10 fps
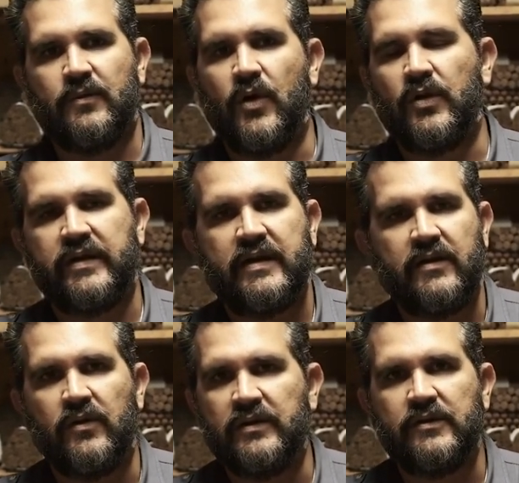The roller
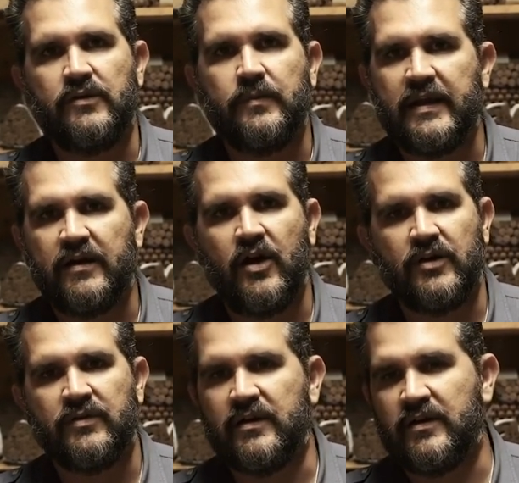here only do about
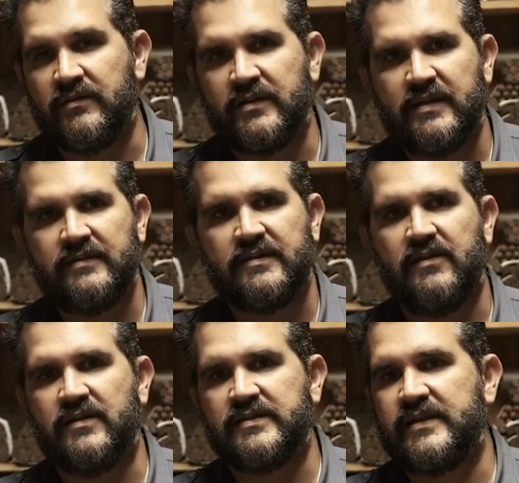100, 110
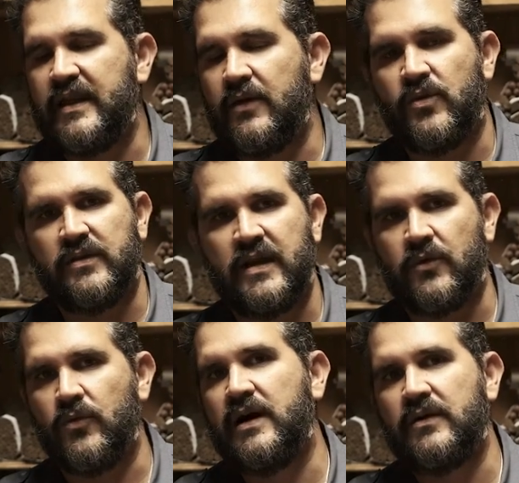cigars a day, where in
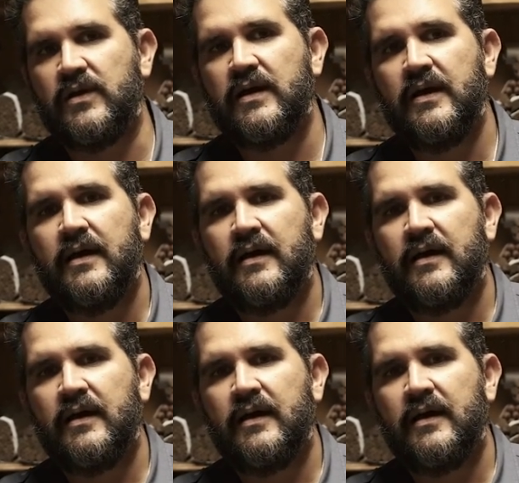Nicaragua,